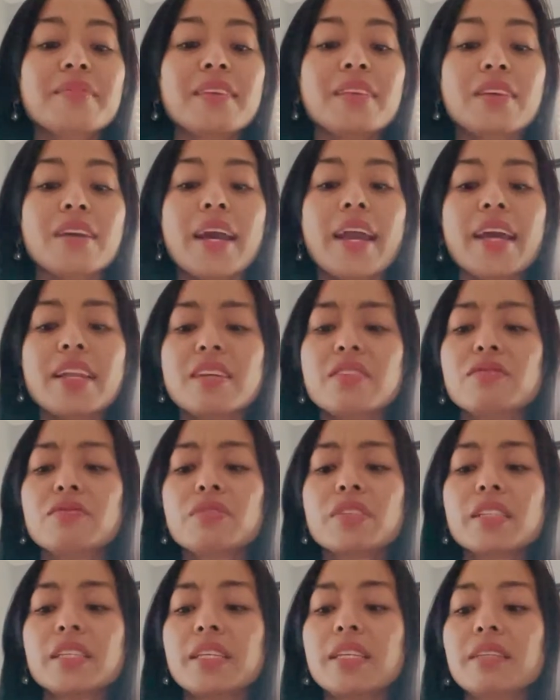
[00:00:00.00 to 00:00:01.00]
had a
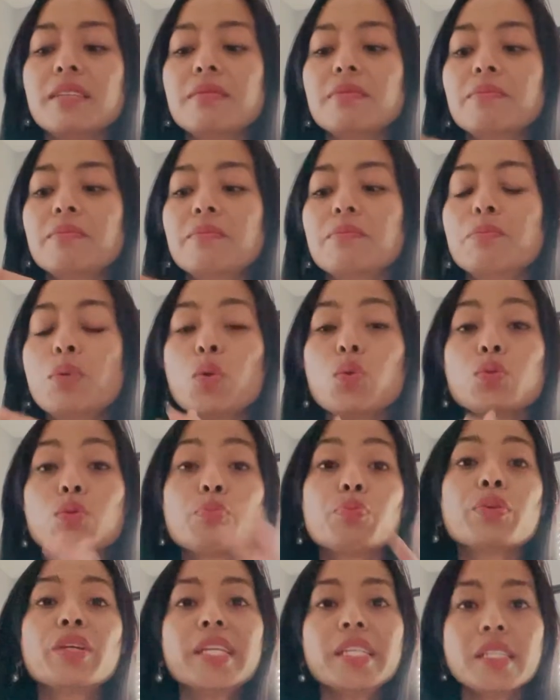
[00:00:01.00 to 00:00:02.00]
really bold
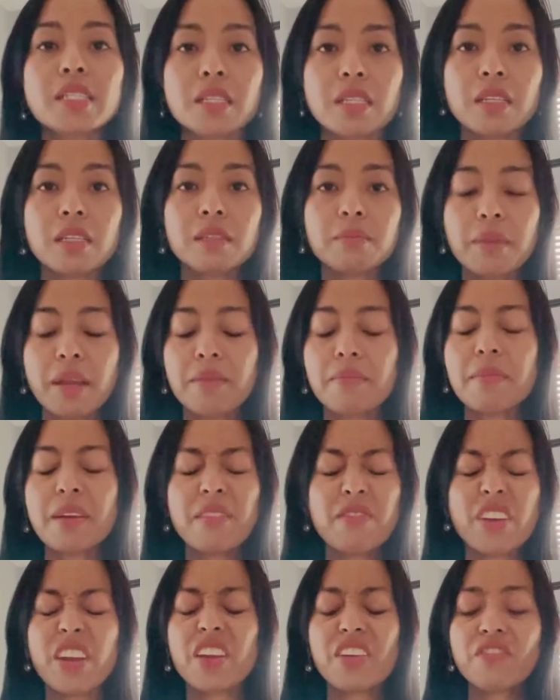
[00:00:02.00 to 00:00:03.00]
print, my
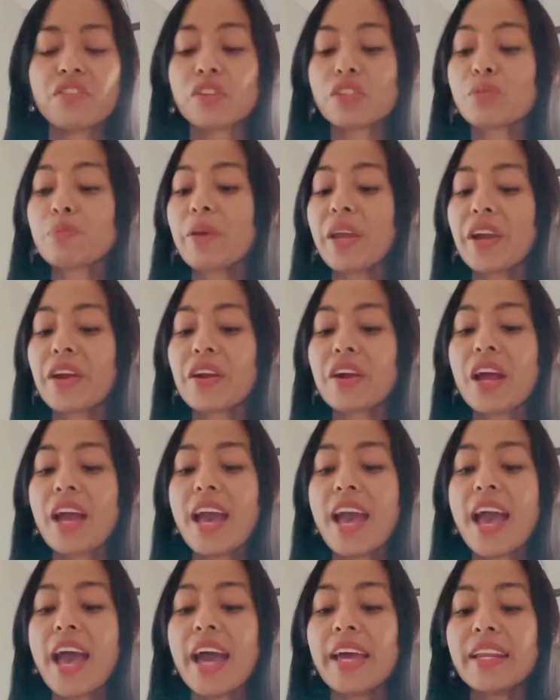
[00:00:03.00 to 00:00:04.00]
very first pair,
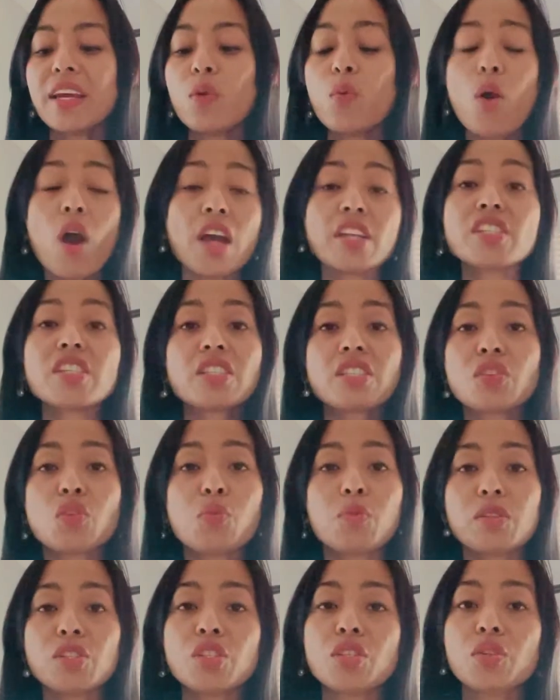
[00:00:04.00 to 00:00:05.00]
and I washed it so
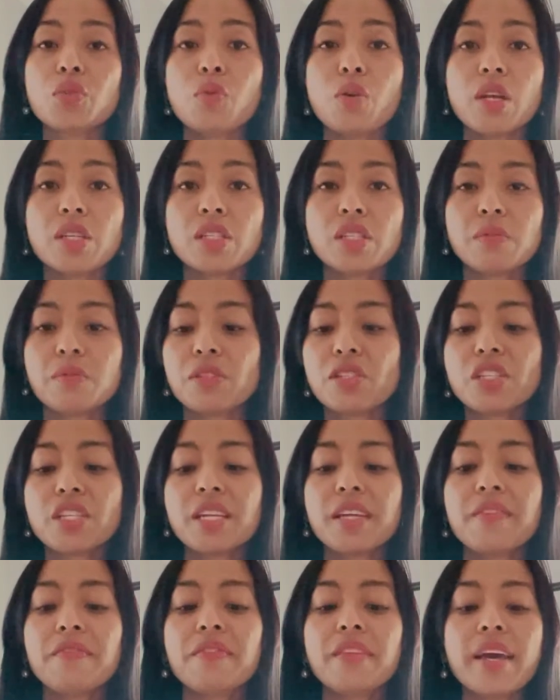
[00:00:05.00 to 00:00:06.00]
much in the washing
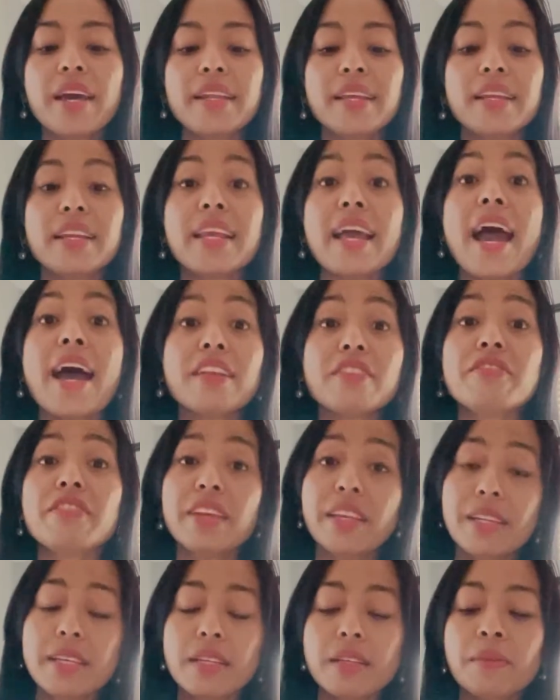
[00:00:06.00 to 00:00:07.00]
machine that it had
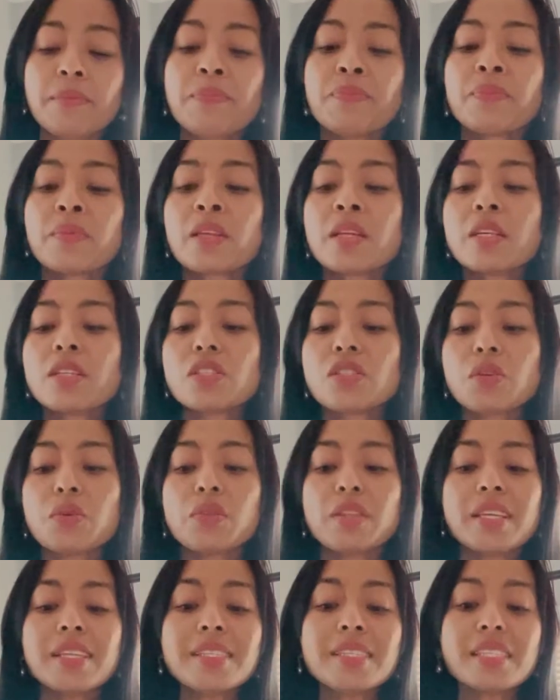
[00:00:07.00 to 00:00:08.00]
faded. So
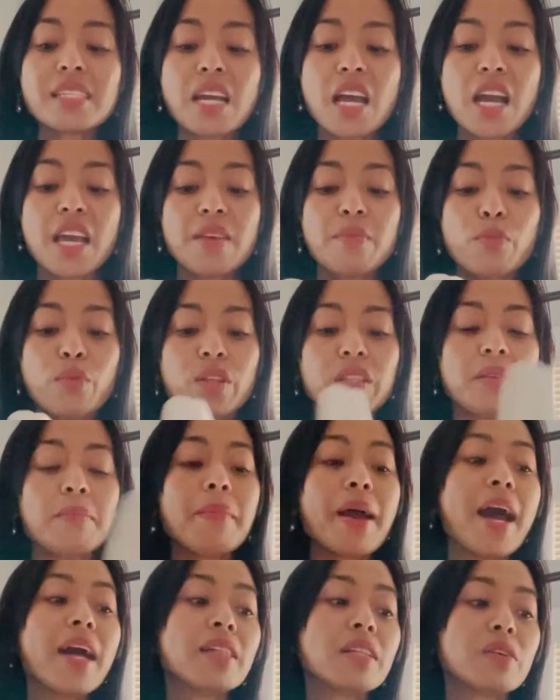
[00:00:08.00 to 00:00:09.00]
this time when the
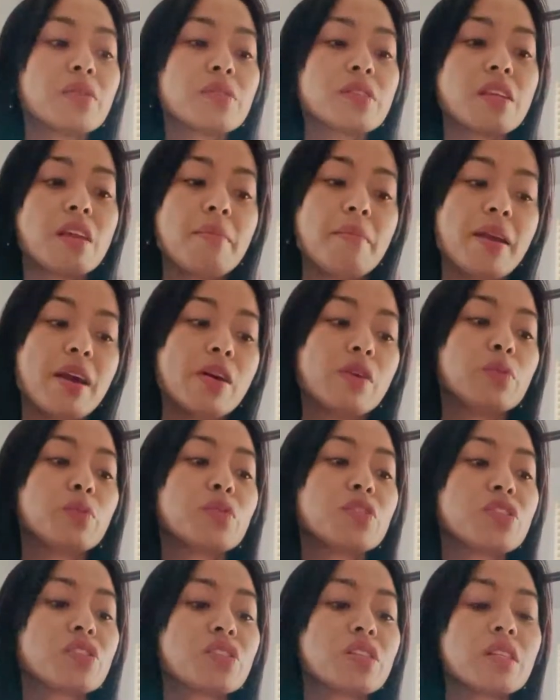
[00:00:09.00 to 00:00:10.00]
Mallows came out,
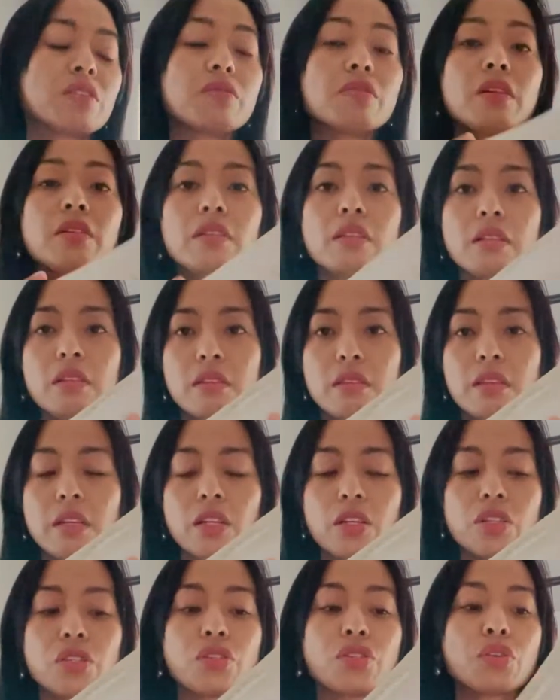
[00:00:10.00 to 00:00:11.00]
which is a little
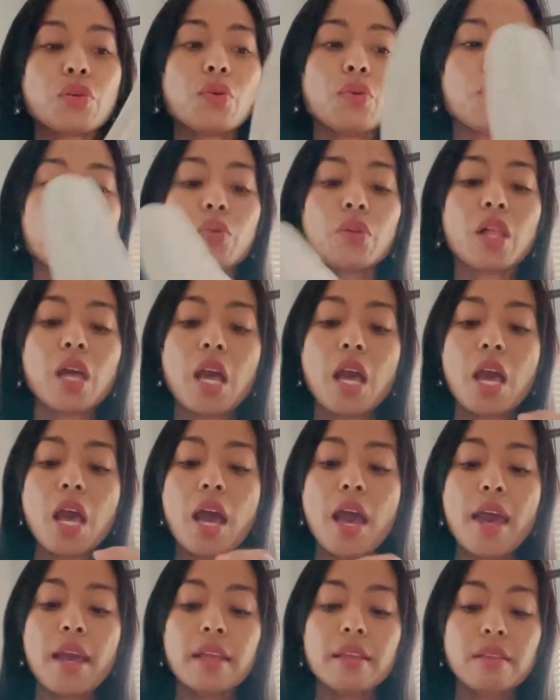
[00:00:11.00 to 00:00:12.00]
thicker sole,
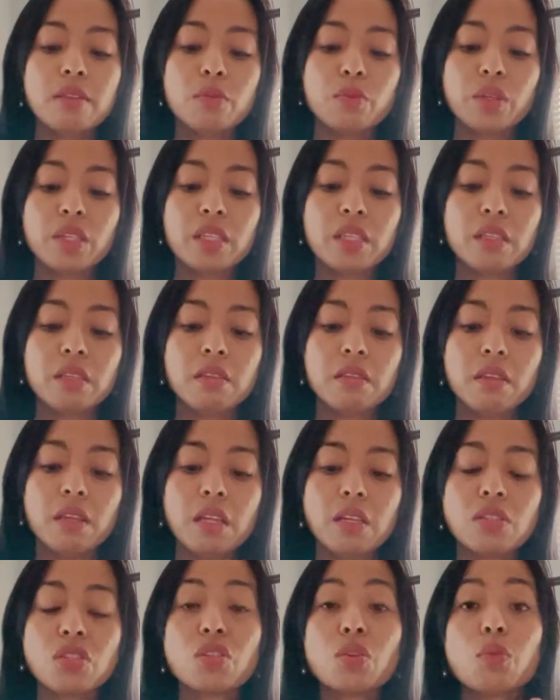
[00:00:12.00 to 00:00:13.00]
and with the
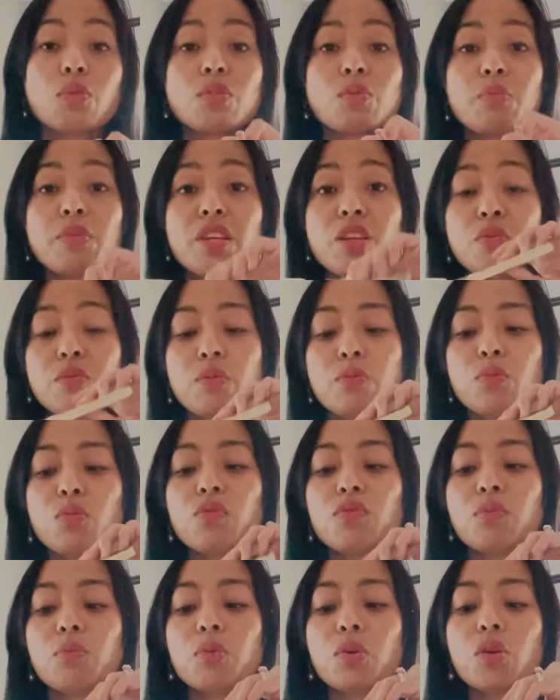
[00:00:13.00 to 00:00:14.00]
insoles being
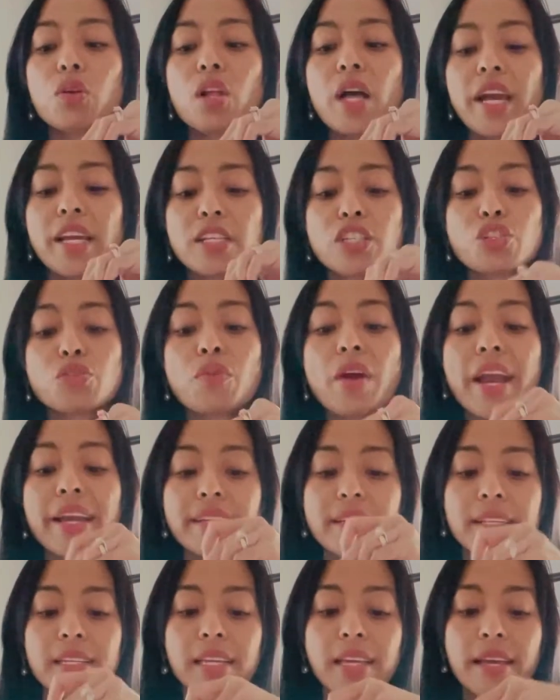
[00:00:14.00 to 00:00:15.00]
removable, I tried
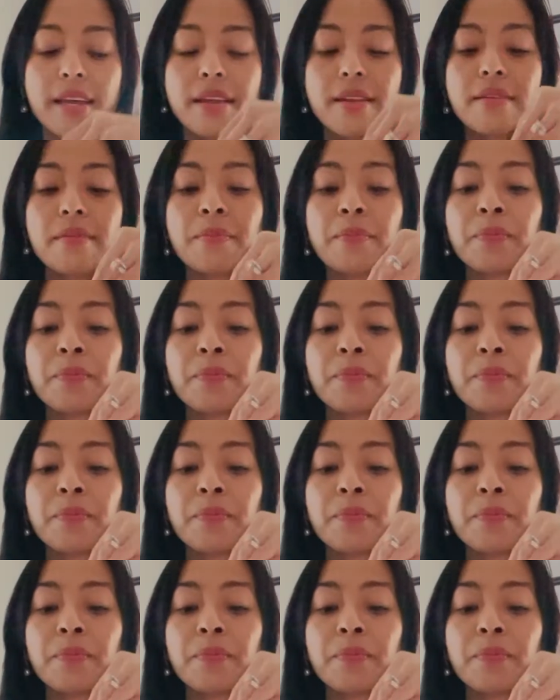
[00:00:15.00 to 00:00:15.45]
it again,